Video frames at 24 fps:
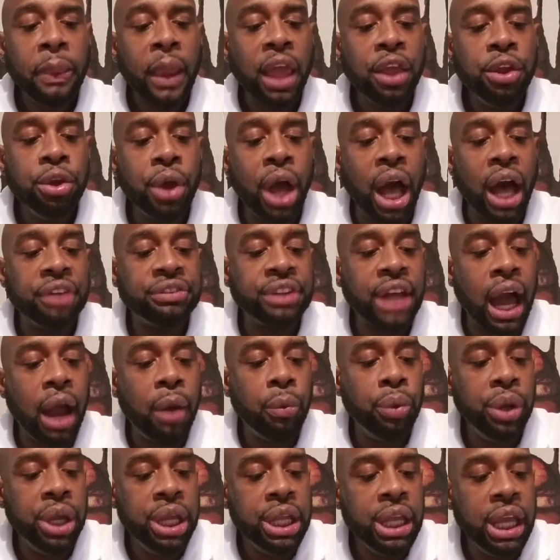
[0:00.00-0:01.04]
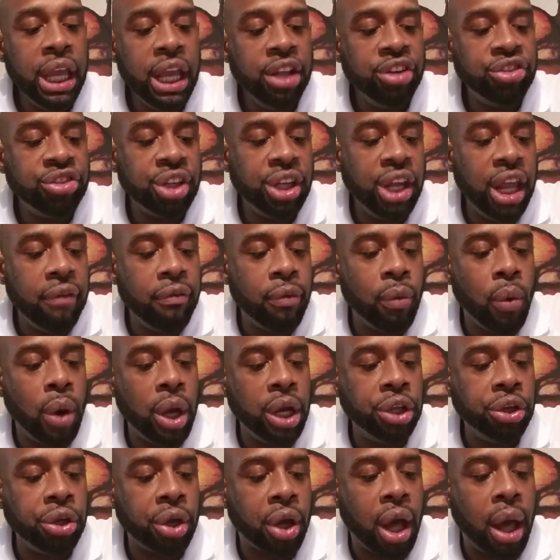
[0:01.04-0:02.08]
you guys, I read each and every
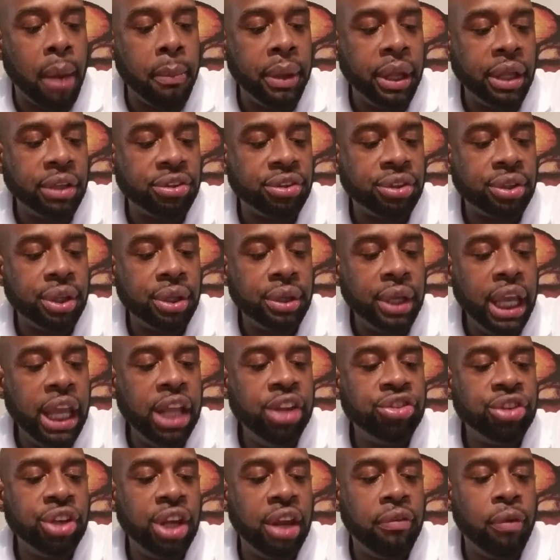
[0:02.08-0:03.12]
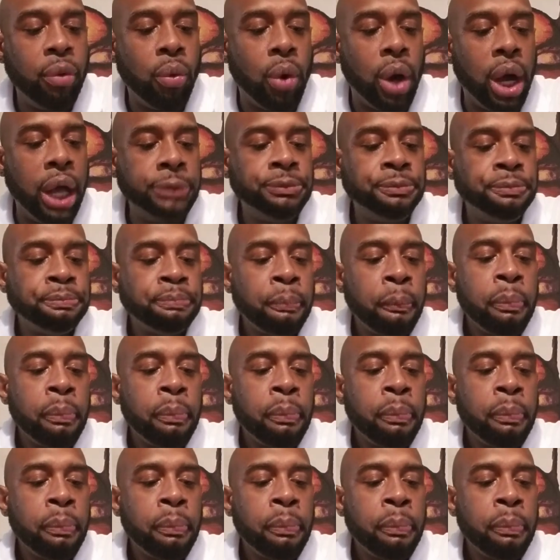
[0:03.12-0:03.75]
one of your comments, each and every one,